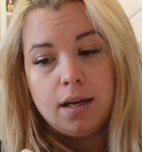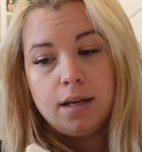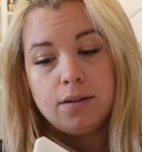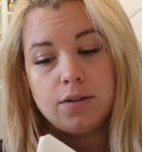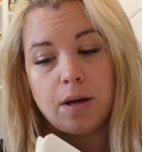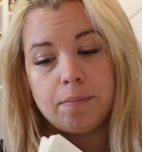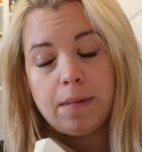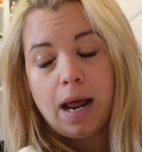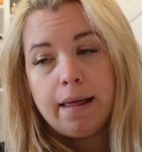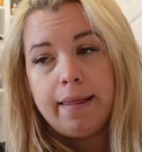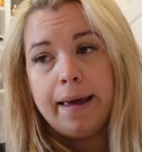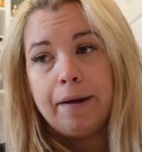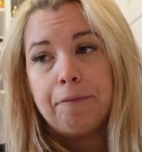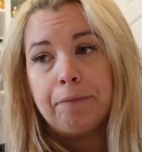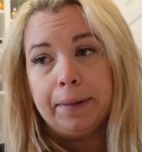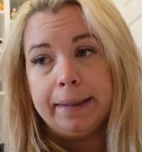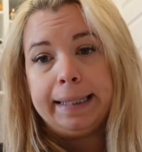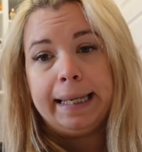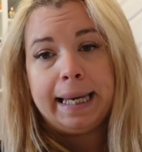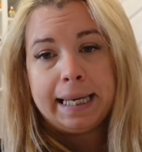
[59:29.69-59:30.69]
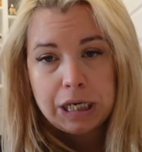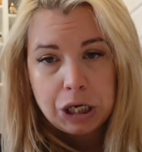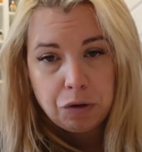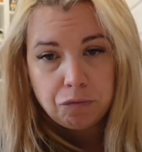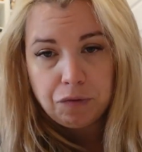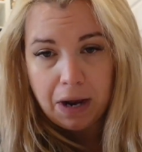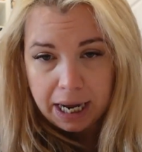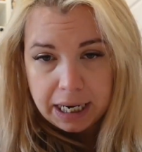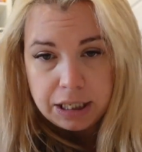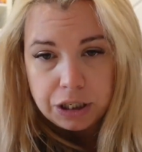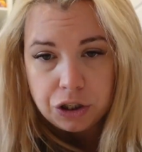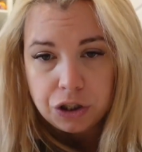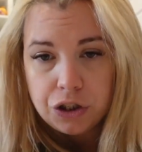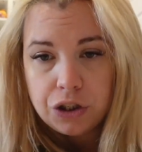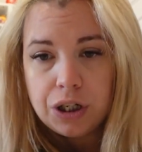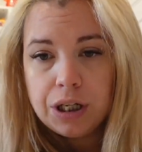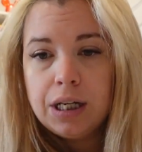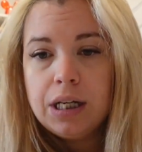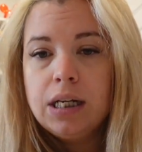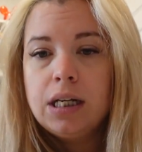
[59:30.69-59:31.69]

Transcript: So I'm not like really in a rush.